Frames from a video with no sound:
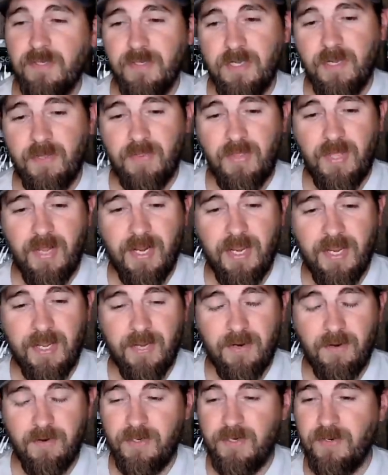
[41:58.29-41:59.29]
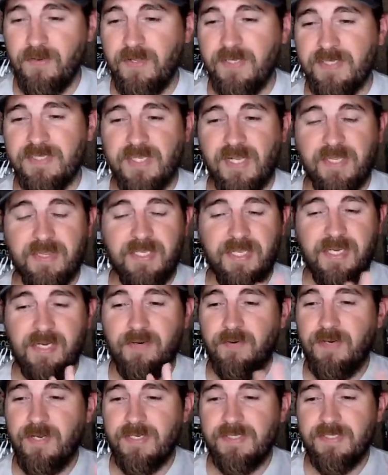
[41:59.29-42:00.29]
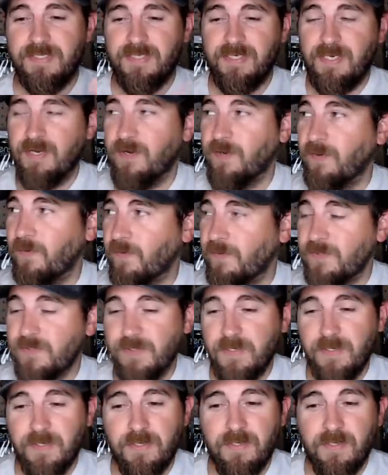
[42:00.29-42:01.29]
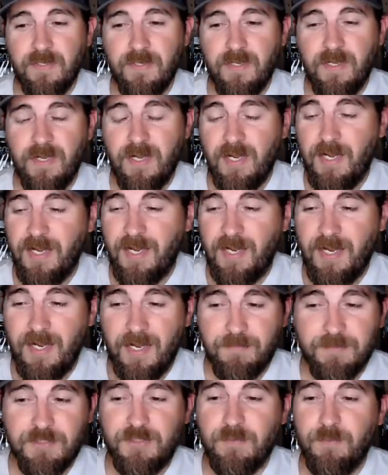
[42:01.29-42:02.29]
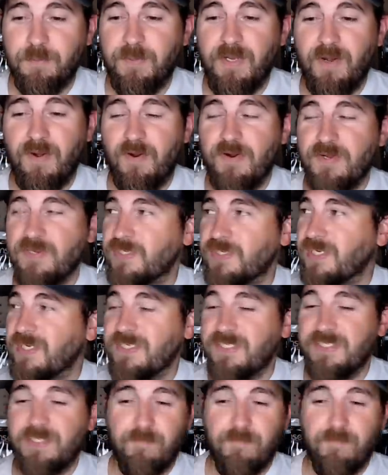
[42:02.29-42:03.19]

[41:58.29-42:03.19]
that I had on here that's like the iridescent colors, I'm just going to be honest, it is the